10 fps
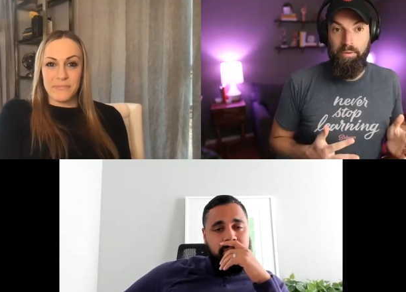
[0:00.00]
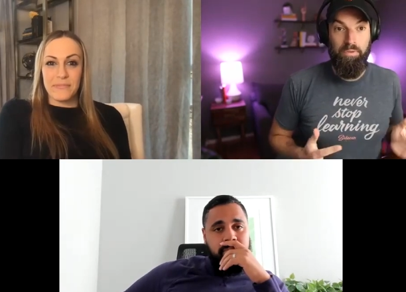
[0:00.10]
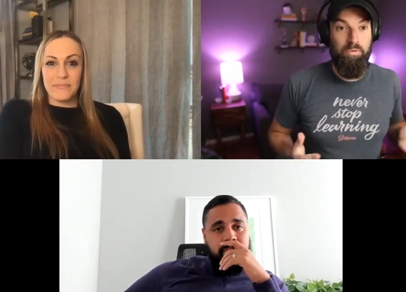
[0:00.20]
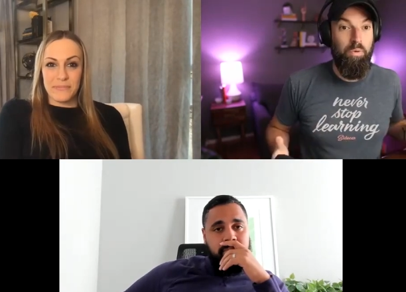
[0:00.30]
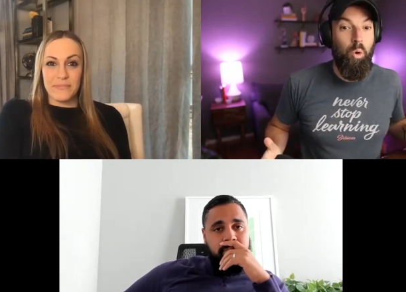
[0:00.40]
Speaker 1: It
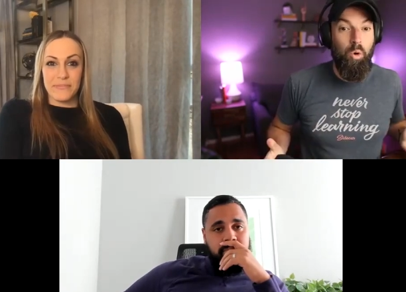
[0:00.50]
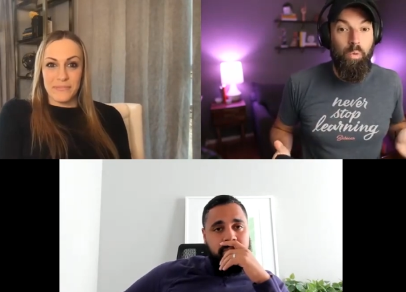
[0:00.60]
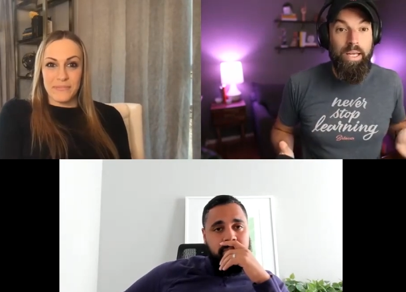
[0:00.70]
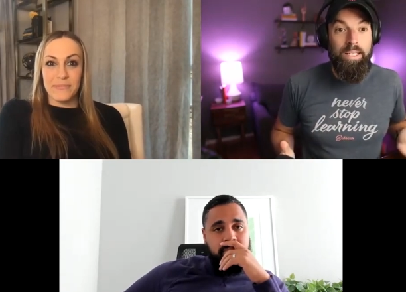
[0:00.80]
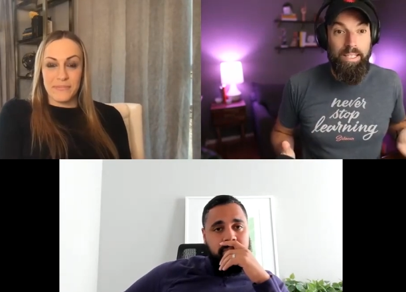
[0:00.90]
was
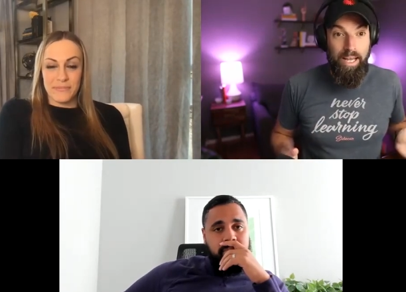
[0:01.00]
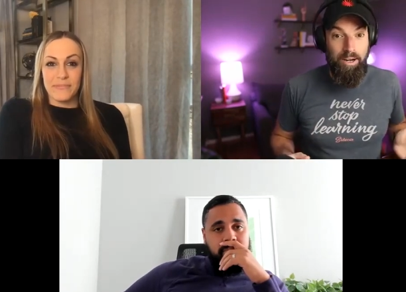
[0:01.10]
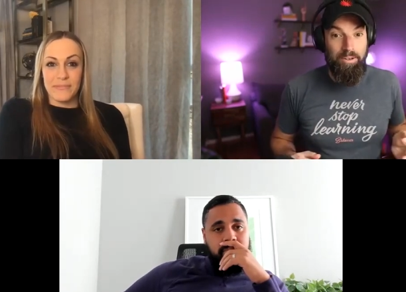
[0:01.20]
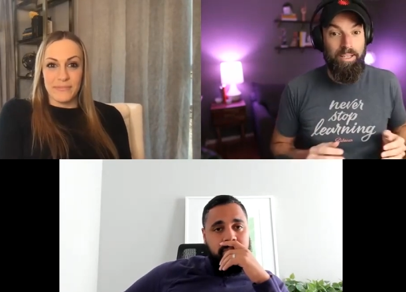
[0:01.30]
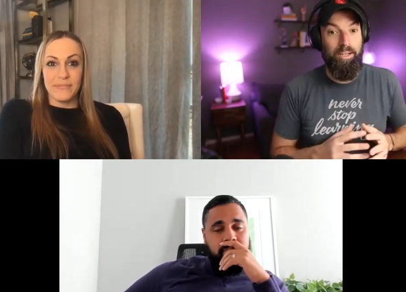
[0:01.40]
four weeks
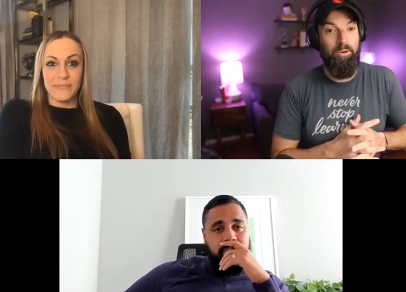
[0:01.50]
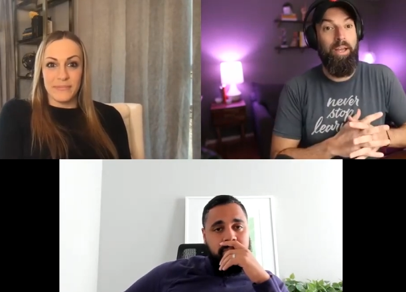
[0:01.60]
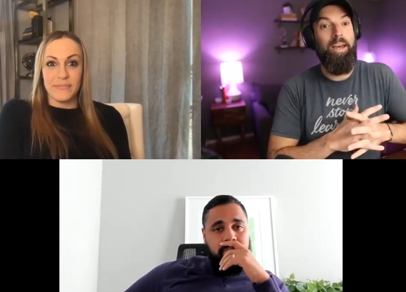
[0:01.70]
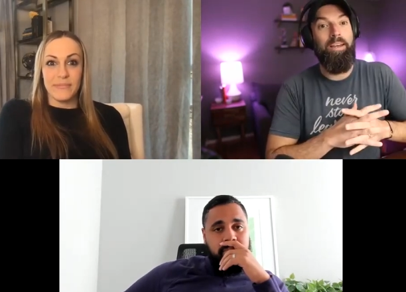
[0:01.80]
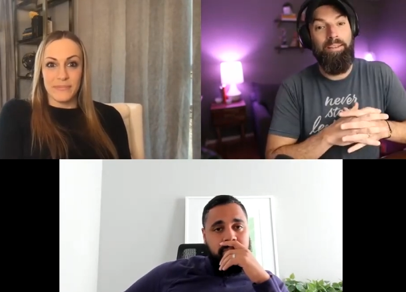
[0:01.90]
later. It's like,
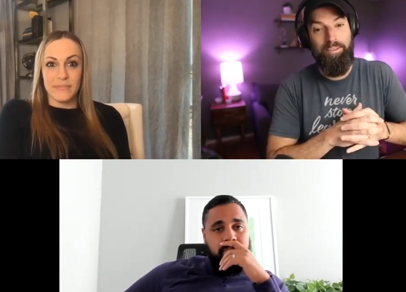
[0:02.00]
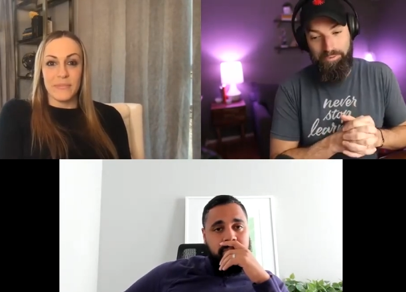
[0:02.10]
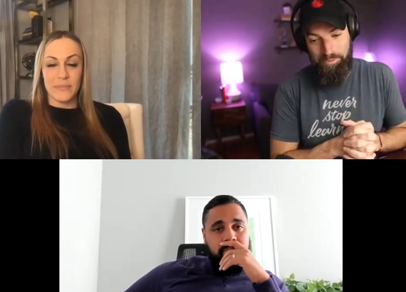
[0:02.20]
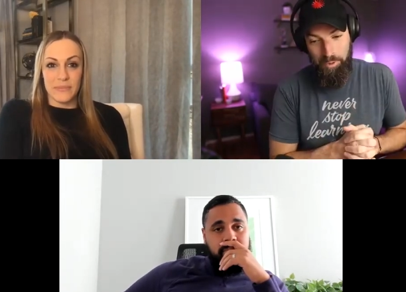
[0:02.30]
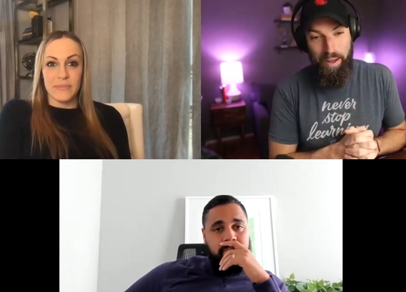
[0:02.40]
okay,
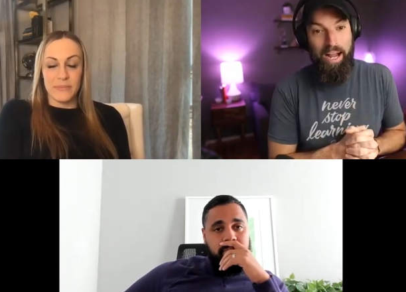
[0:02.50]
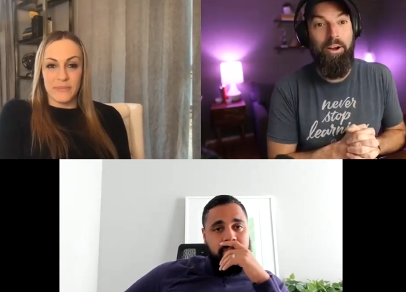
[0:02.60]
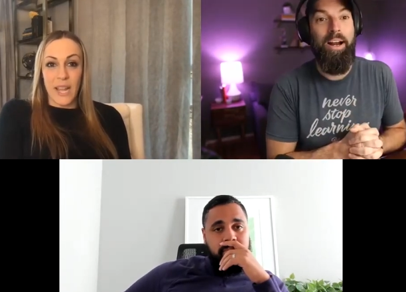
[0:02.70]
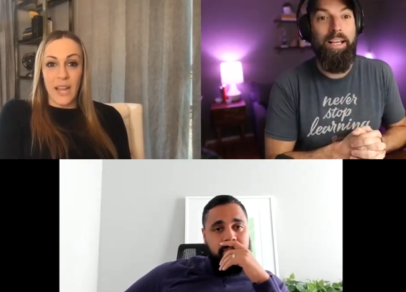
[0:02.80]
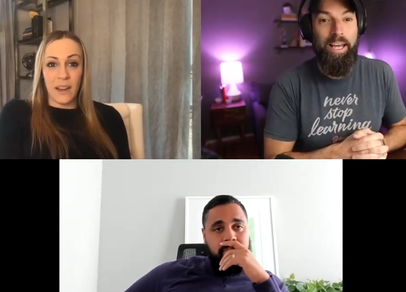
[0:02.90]
we're
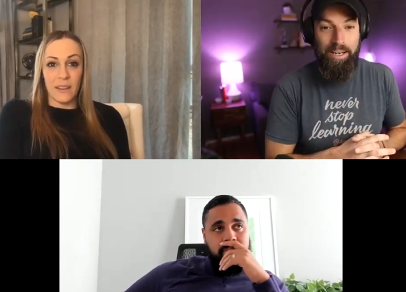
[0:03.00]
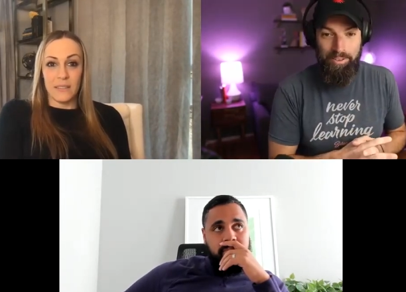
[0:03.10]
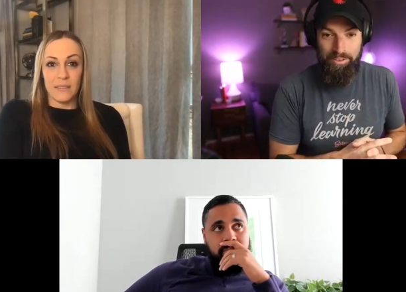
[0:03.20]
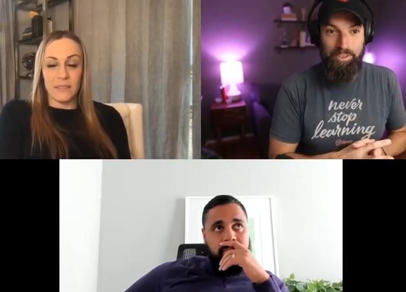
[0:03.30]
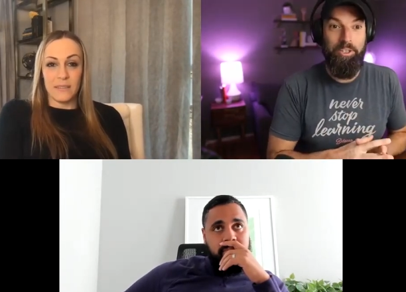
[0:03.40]
back on again.
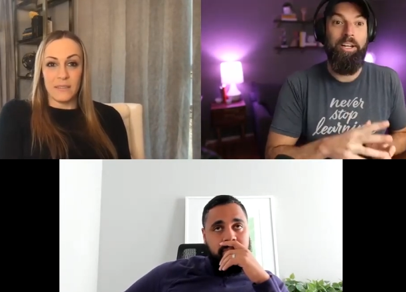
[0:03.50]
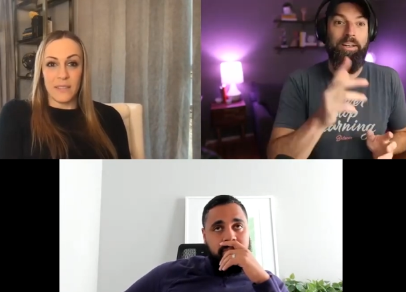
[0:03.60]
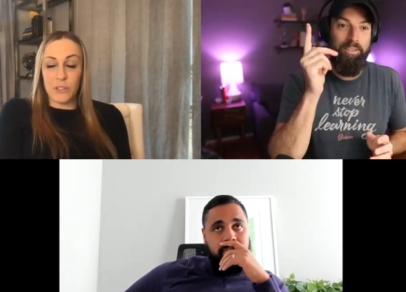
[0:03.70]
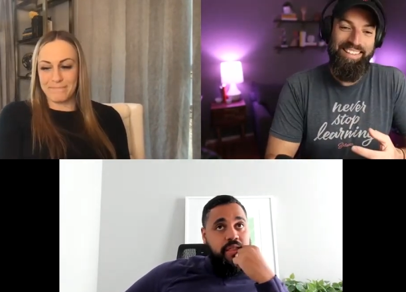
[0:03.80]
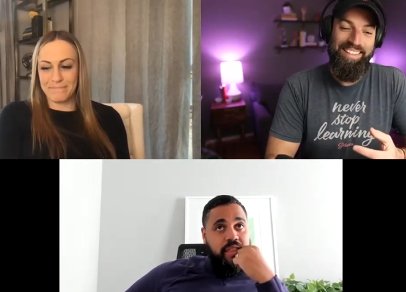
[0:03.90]

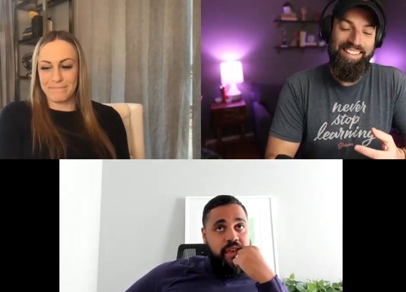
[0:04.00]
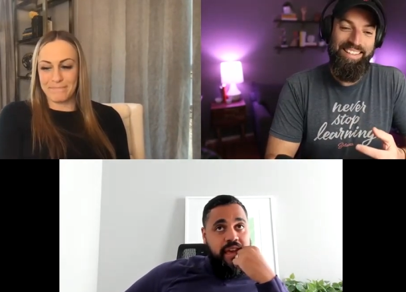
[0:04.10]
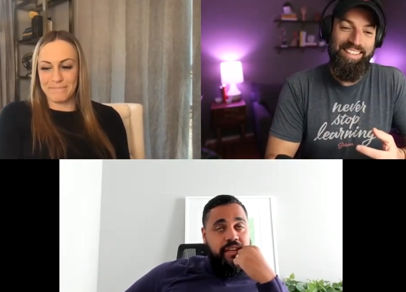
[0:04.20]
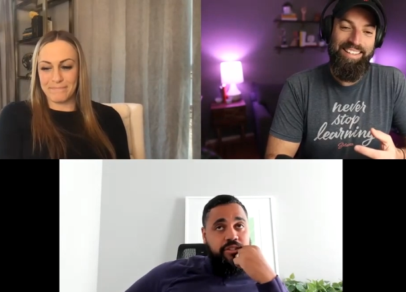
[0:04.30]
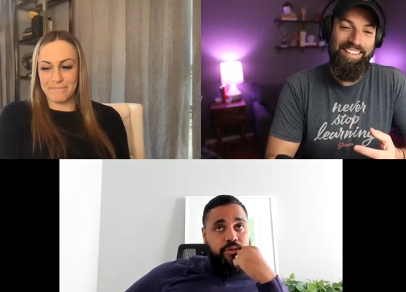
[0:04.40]
Speaker 2: Good. The
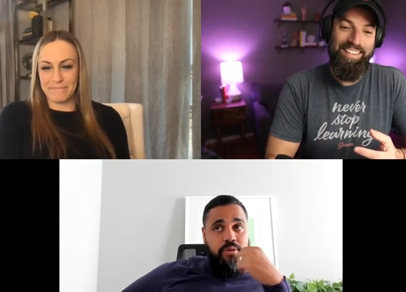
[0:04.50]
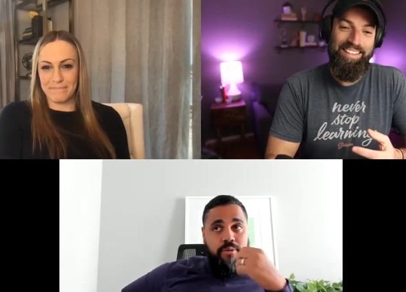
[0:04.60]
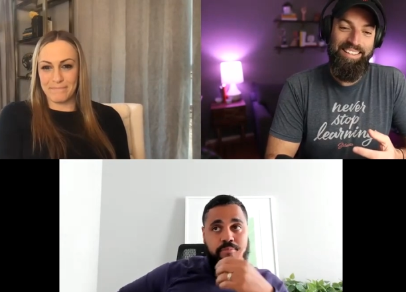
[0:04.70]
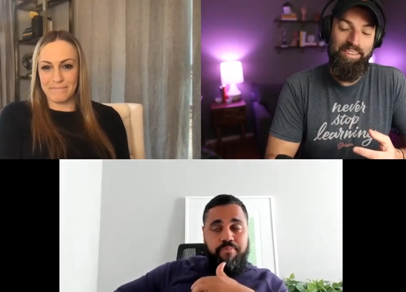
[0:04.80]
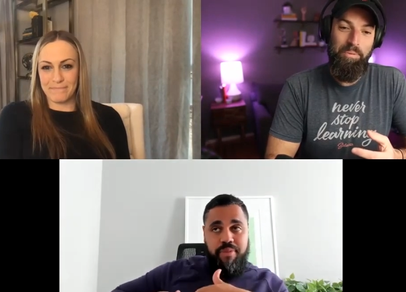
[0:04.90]

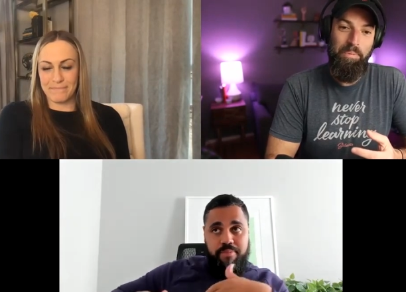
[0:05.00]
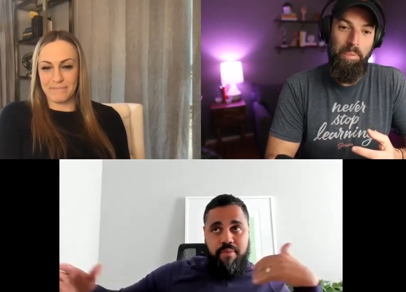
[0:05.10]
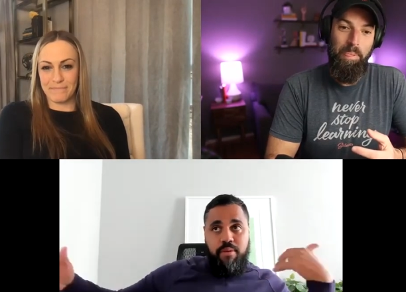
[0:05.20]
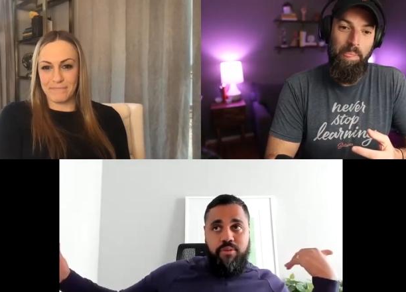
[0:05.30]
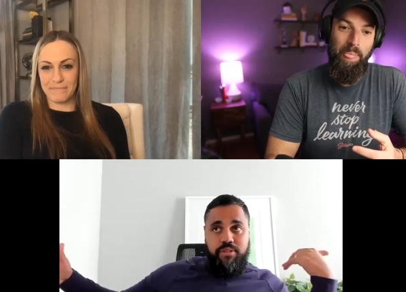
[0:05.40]
actual
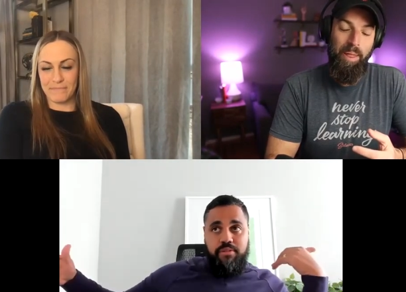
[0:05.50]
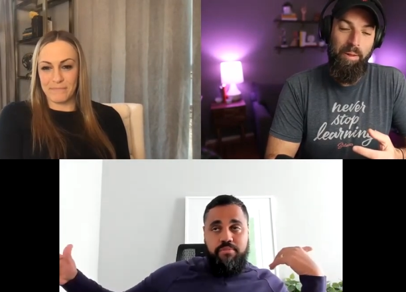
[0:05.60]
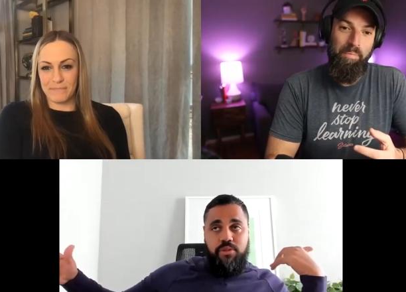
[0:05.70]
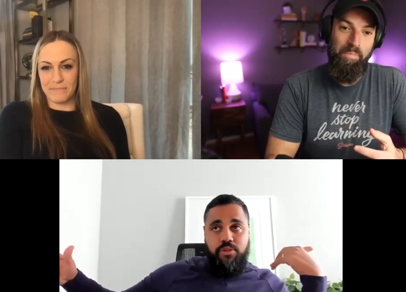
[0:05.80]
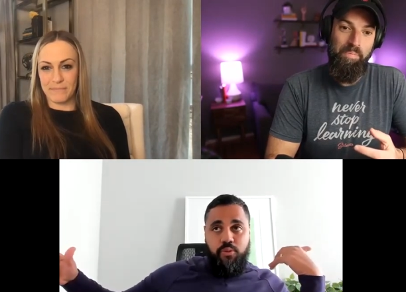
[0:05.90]
it was
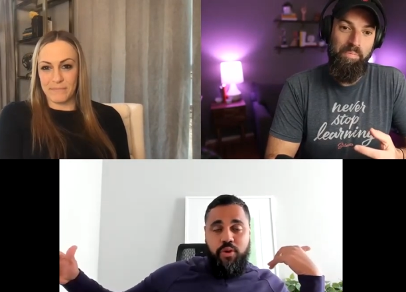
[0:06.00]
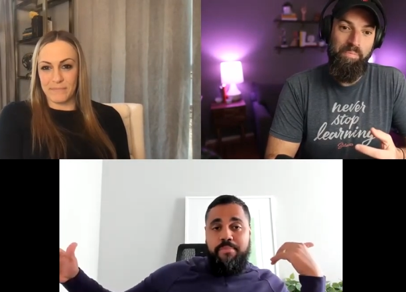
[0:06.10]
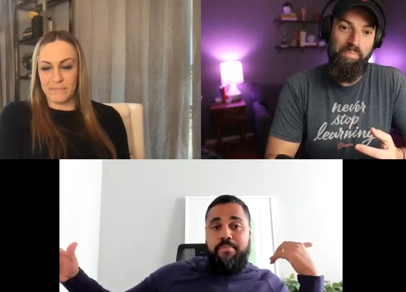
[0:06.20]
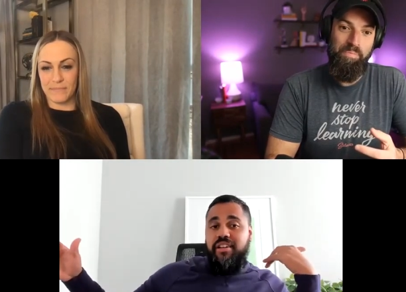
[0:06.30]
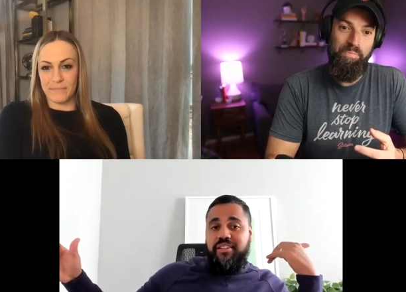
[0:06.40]
three
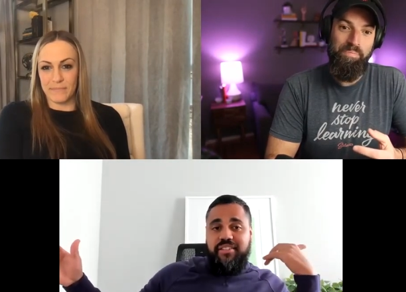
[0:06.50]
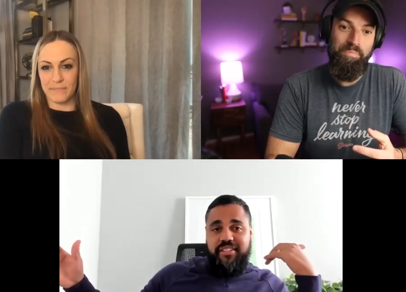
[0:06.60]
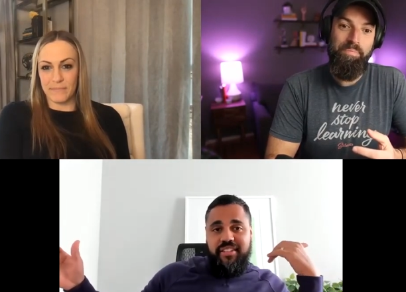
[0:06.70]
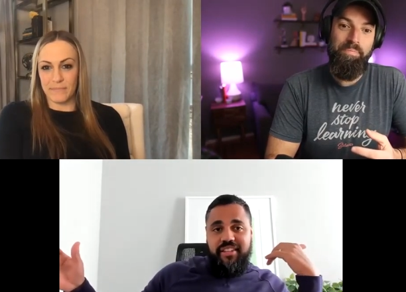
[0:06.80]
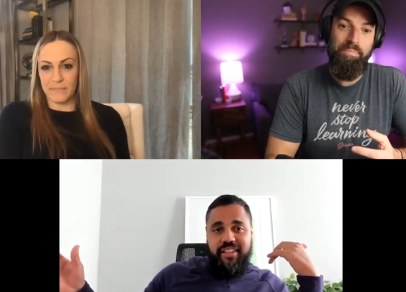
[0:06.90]

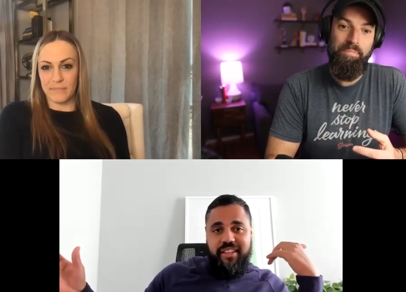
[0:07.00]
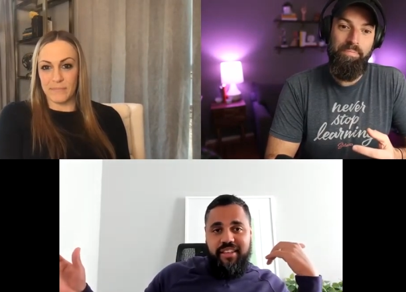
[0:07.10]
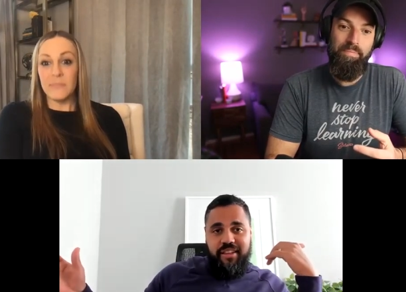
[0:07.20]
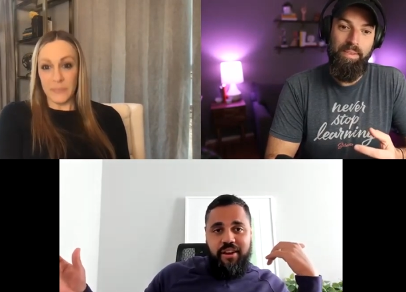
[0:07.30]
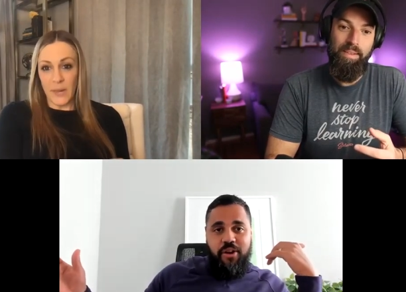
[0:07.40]
months,
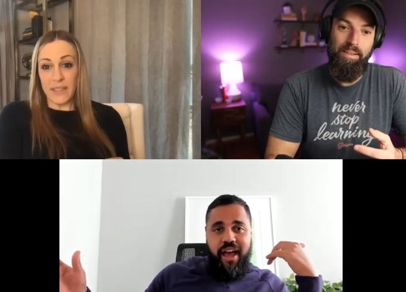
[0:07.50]
you know,